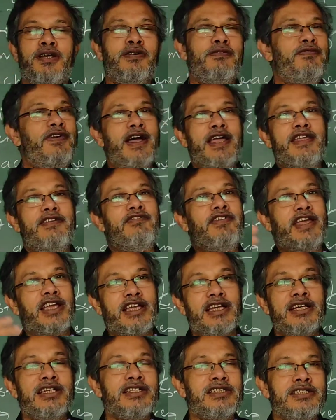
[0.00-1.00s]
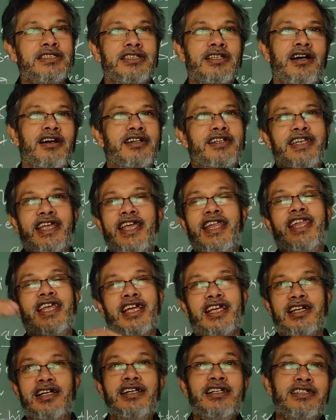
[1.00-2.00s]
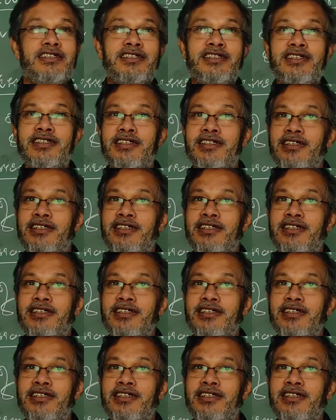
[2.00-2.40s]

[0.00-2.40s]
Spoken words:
5 acres or 10 acres.